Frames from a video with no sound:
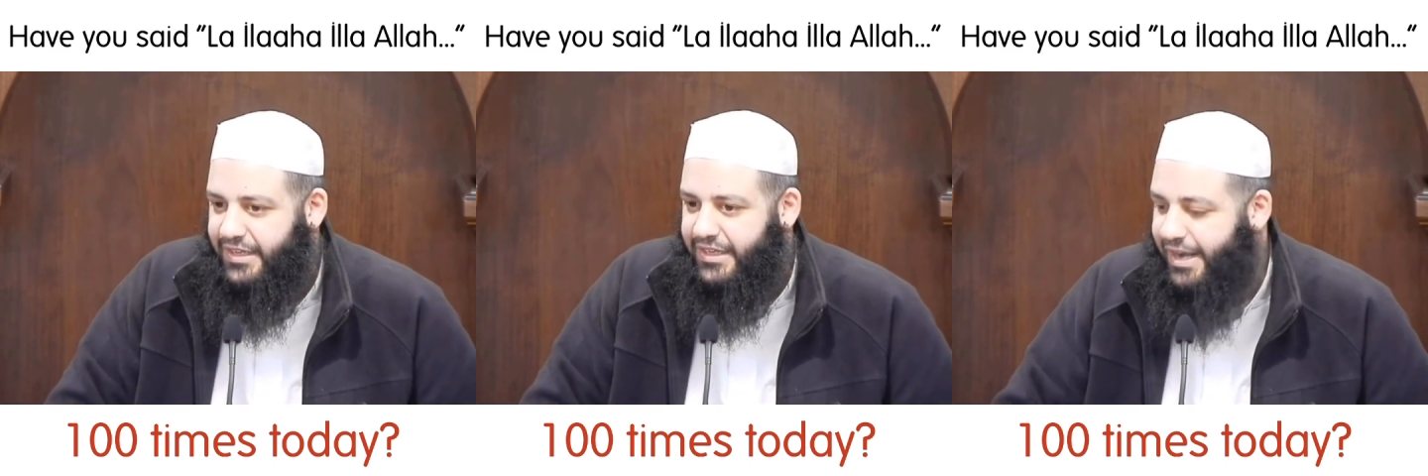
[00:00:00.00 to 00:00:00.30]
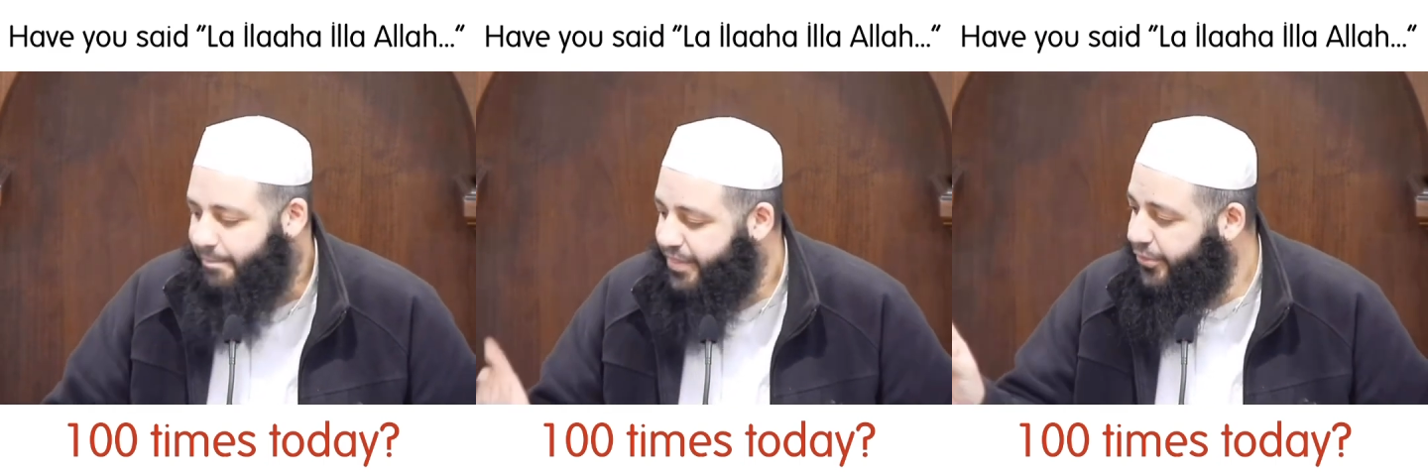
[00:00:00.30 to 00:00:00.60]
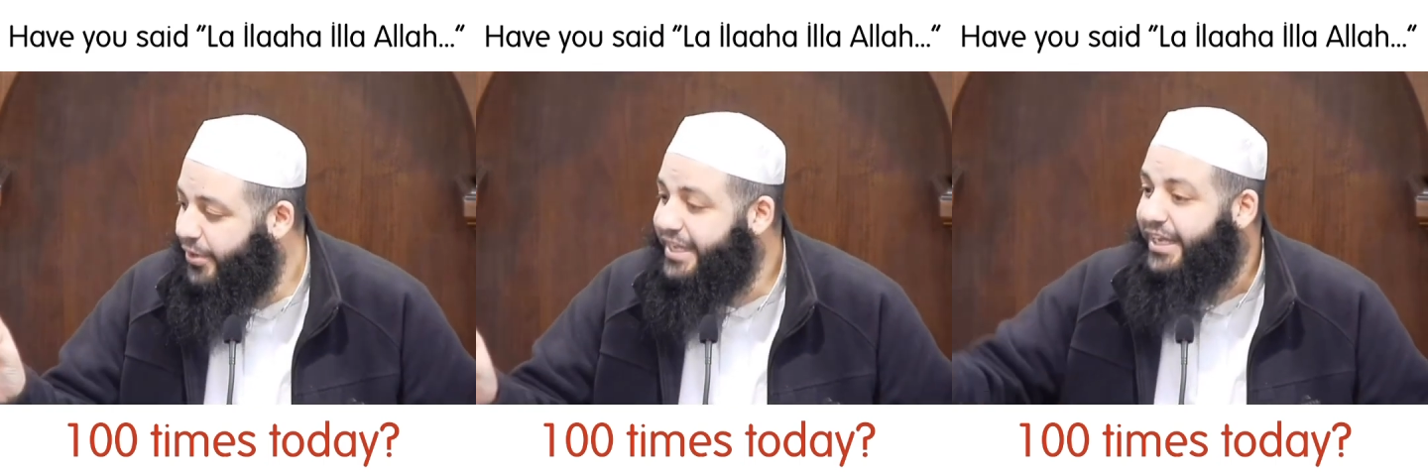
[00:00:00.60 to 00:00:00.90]
Number
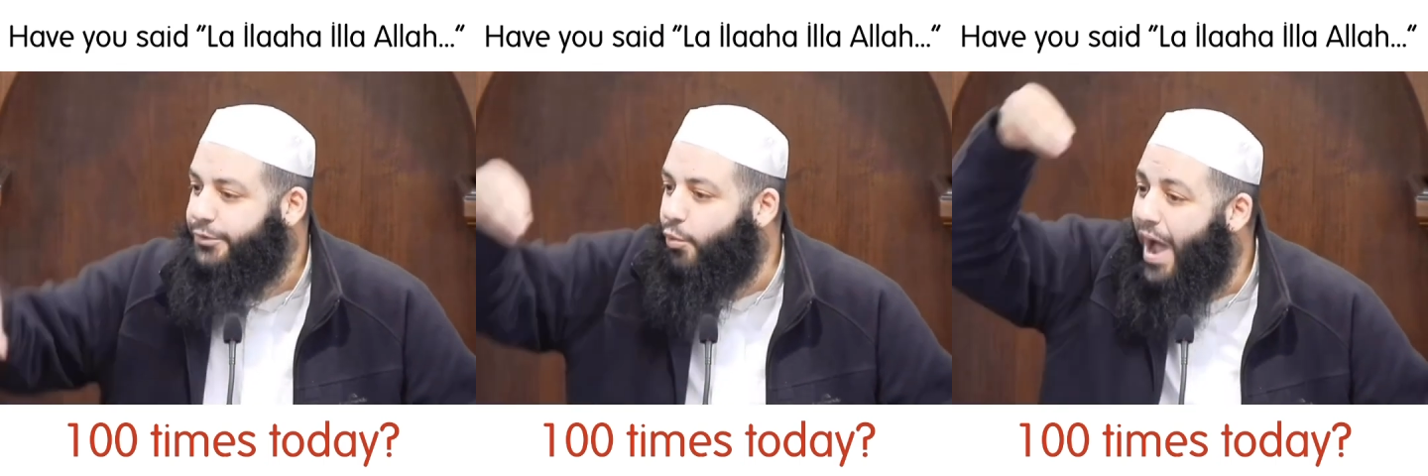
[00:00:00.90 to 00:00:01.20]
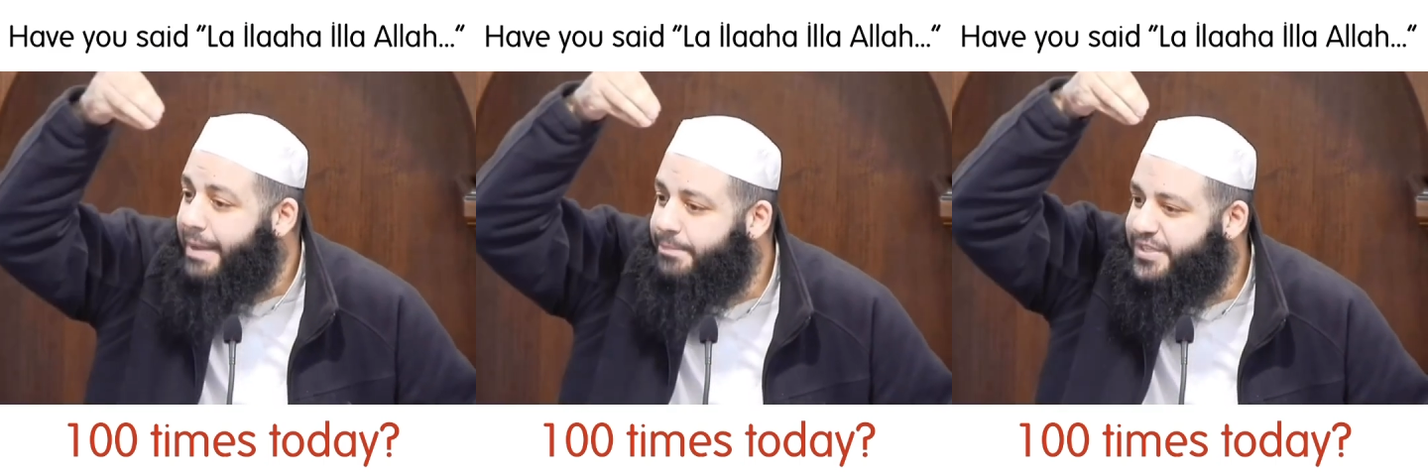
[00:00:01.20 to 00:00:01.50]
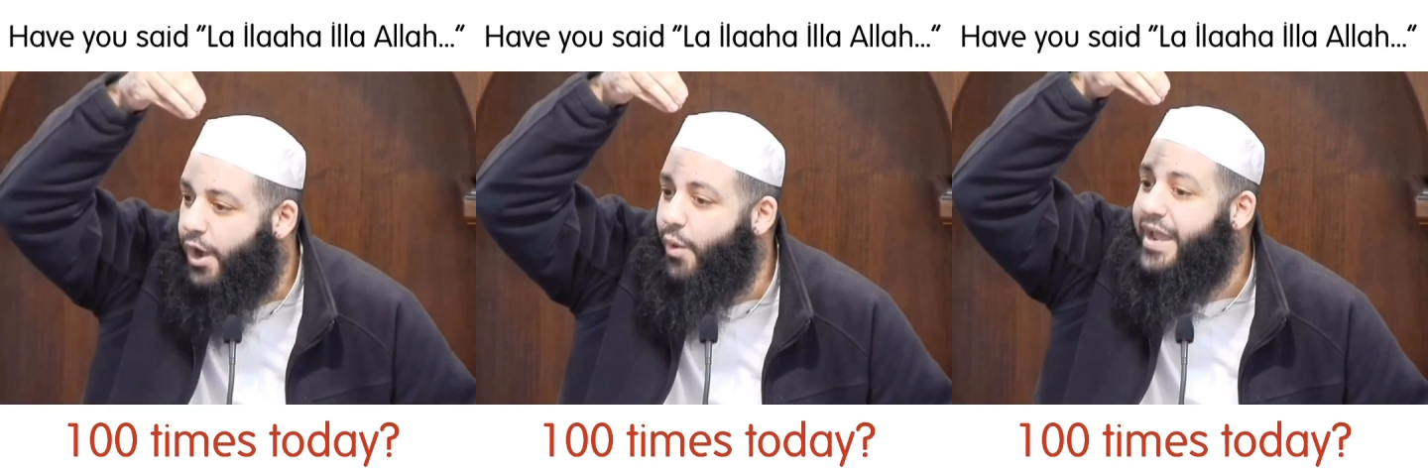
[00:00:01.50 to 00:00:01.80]
three, it
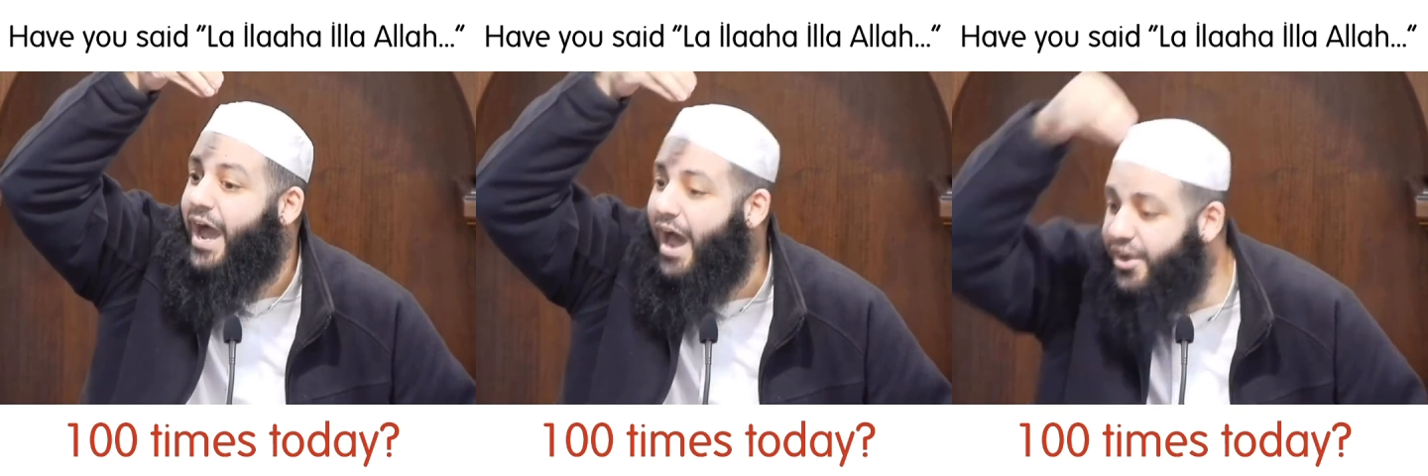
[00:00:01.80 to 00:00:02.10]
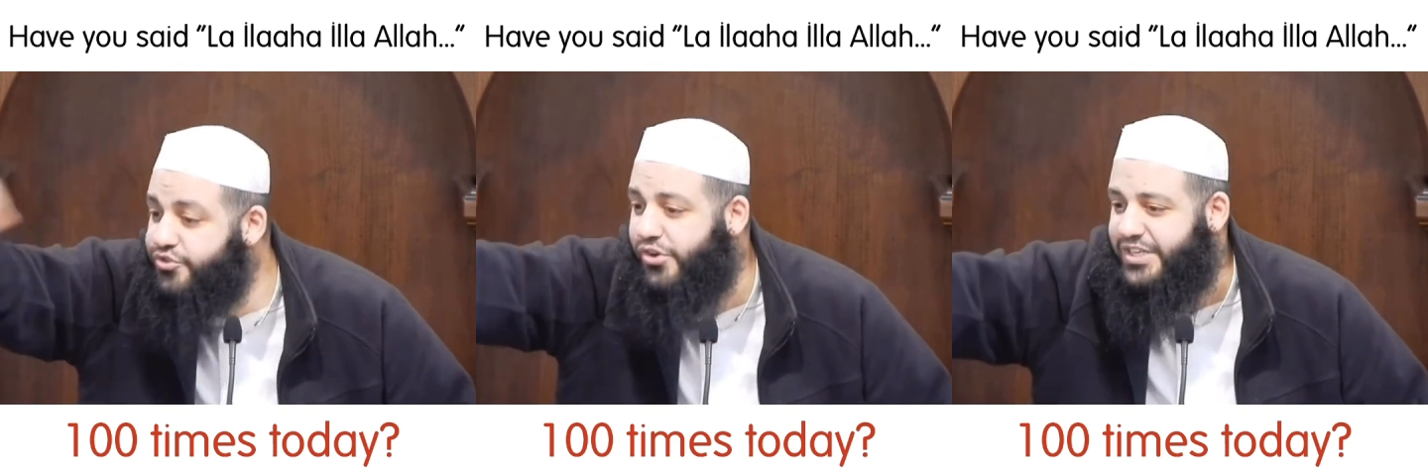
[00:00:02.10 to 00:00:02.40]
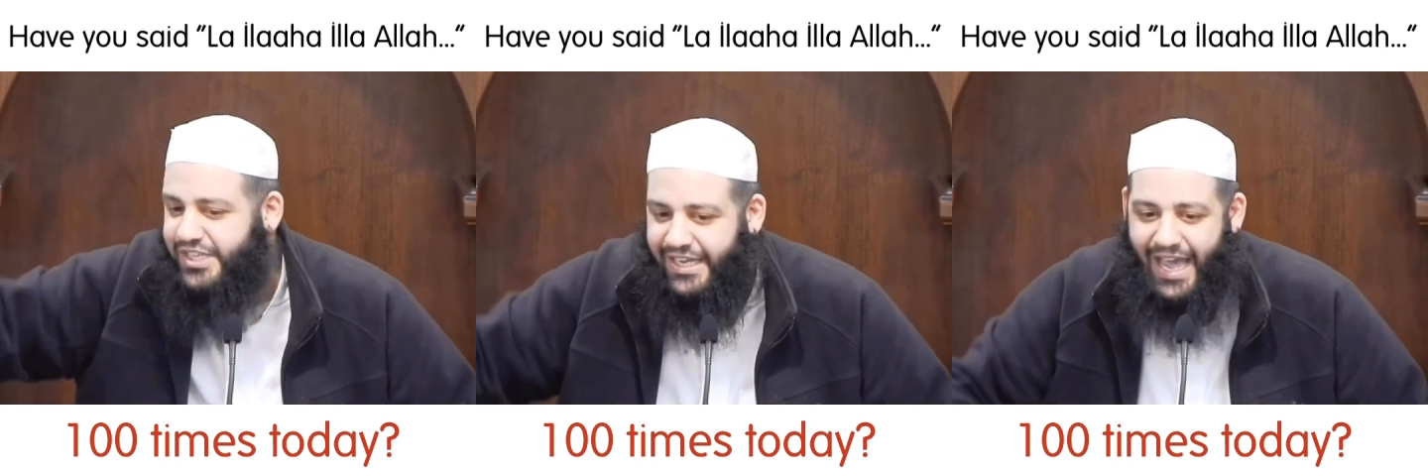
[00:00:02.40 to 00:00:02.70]
wipes away 100
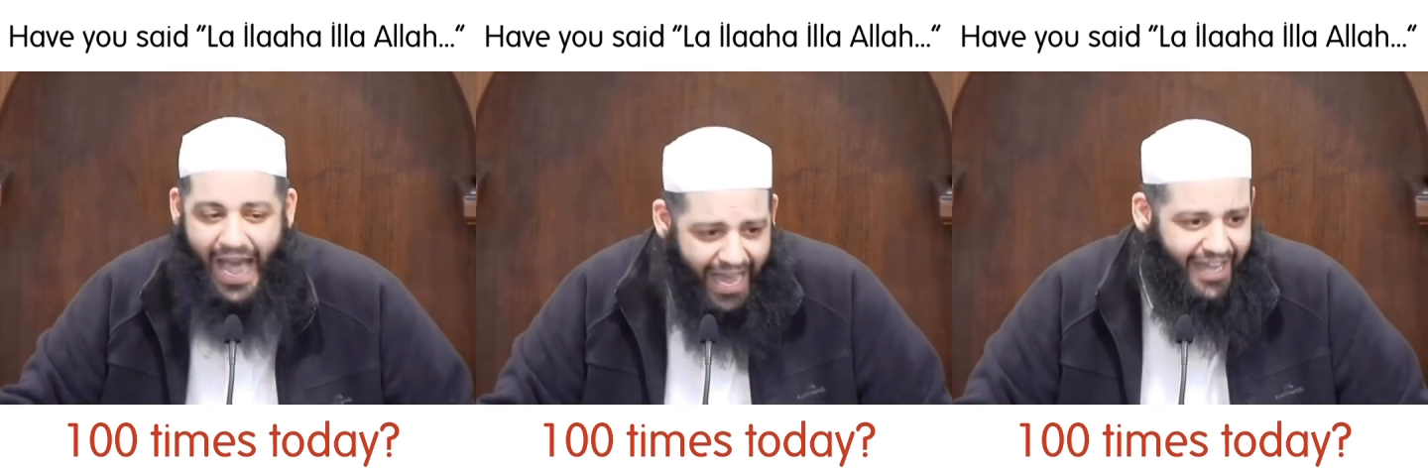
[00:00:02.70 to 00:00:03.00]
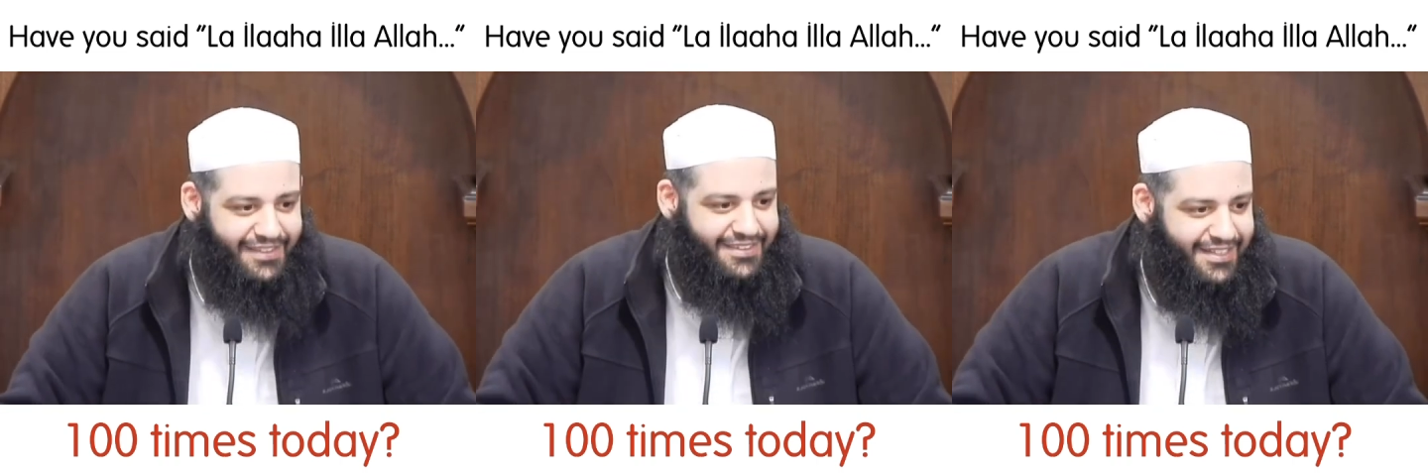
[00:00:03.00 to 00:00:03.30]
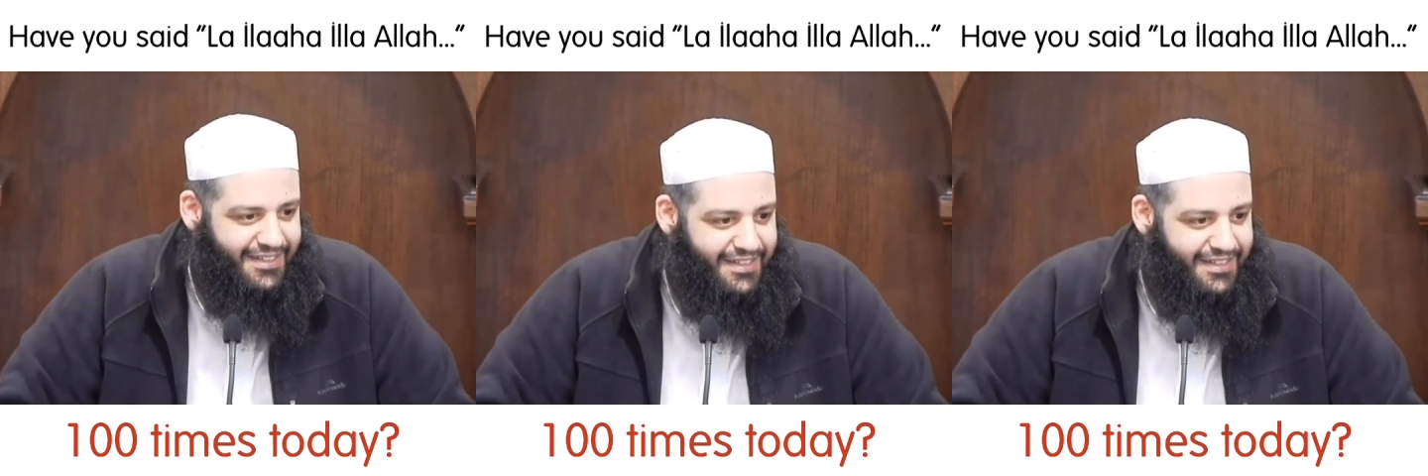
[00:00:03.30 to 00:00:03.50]
sayyat.